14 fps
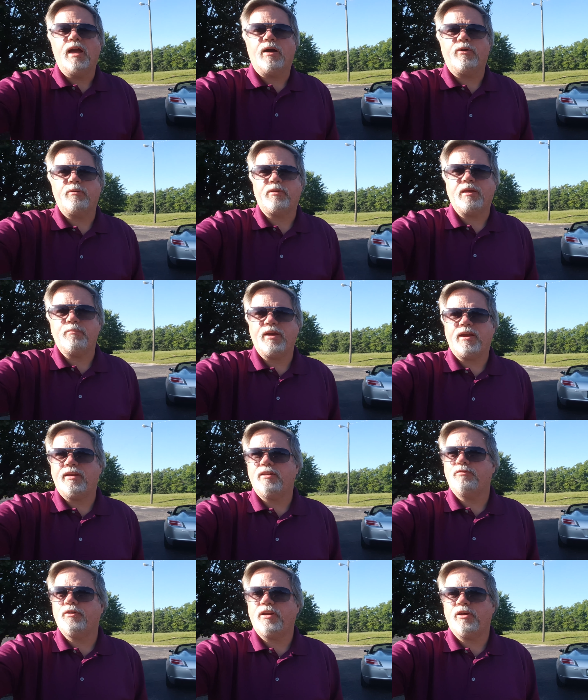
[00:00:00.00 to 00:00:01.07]
I want to keep making
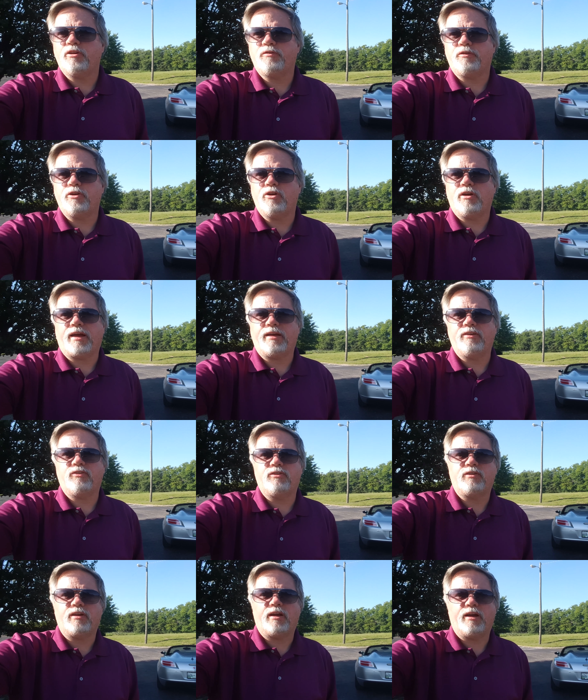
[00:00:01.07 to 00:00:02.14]
these videos for you
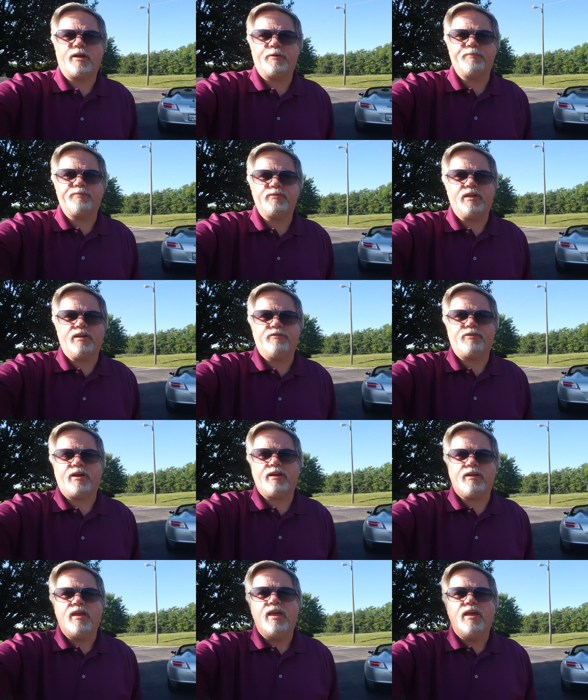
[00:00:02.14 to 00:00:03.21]
guys, and if
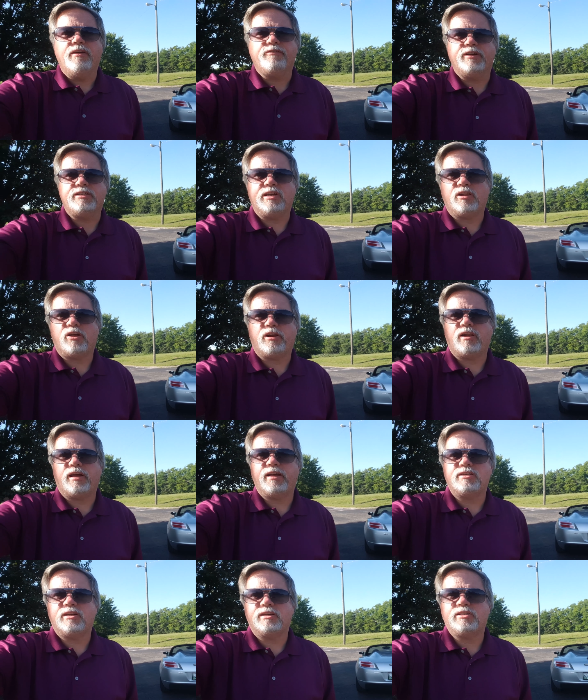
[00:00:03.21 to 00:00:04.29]
I see a lot of
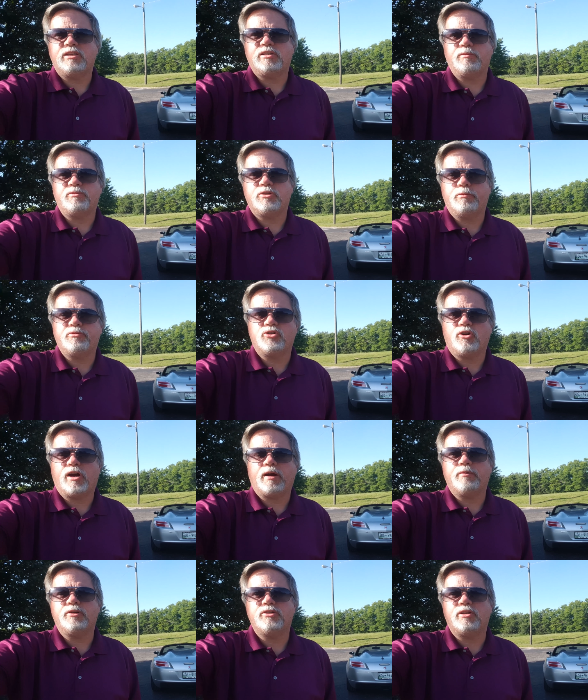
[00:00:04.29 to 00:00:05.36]
likes and I see some
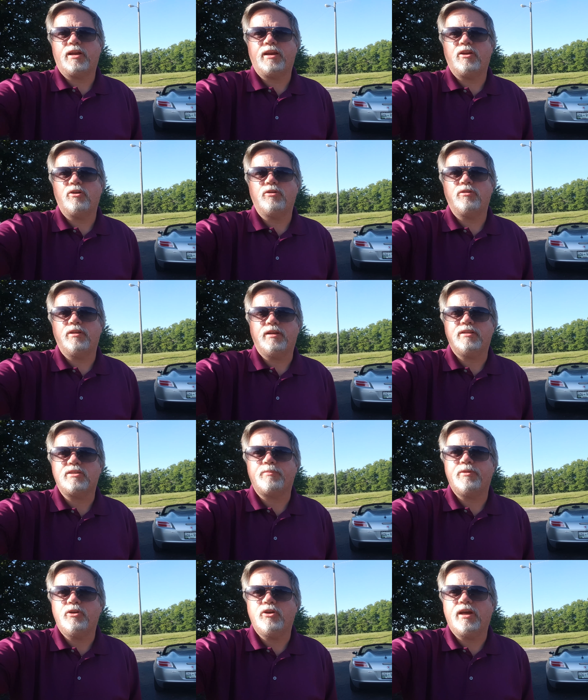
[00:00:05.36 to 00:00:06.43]
subscribers, then I know that it's
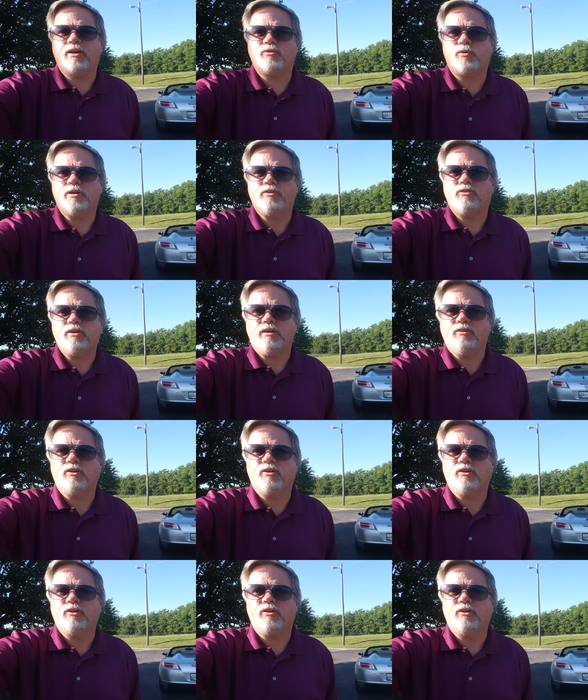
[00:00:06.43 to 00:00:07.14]
something you guys want to see.